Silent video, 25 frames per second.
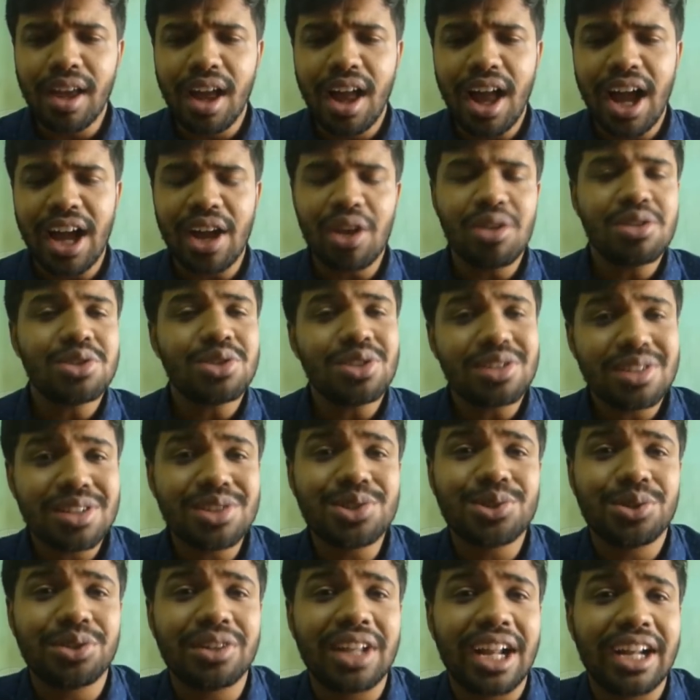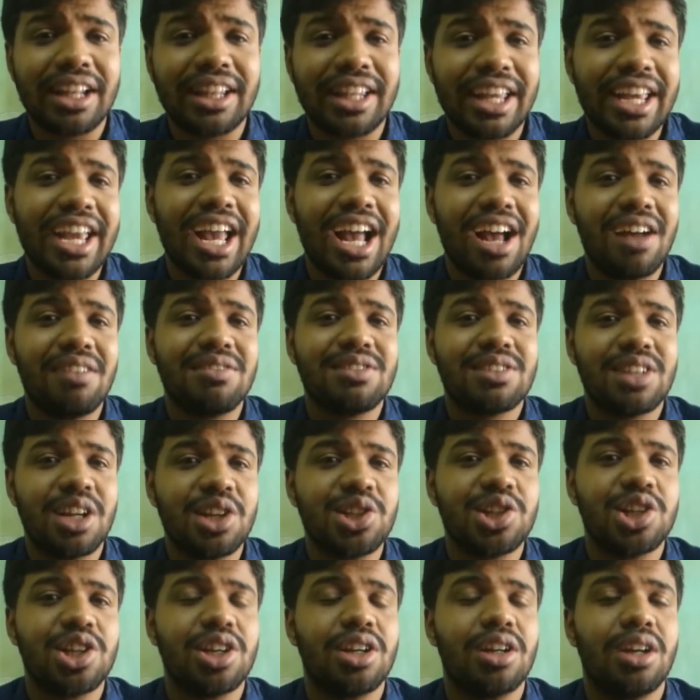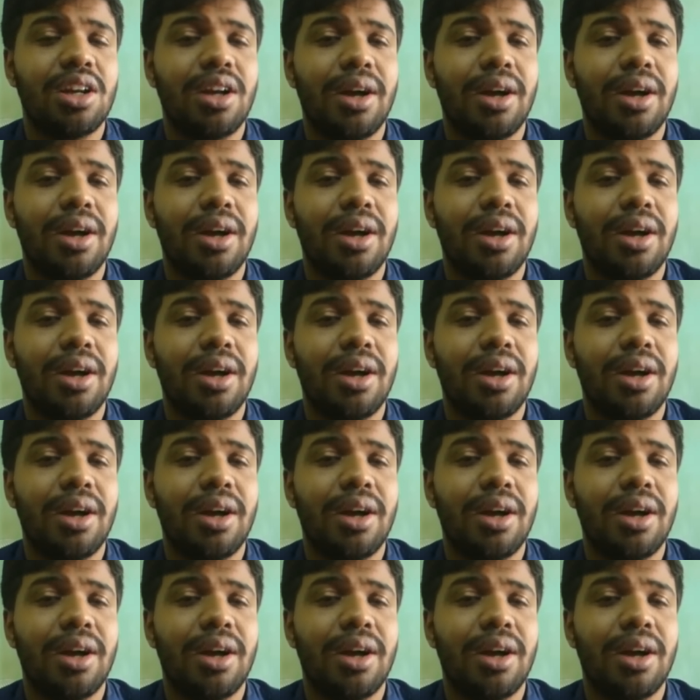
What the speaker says: I also understood that they have such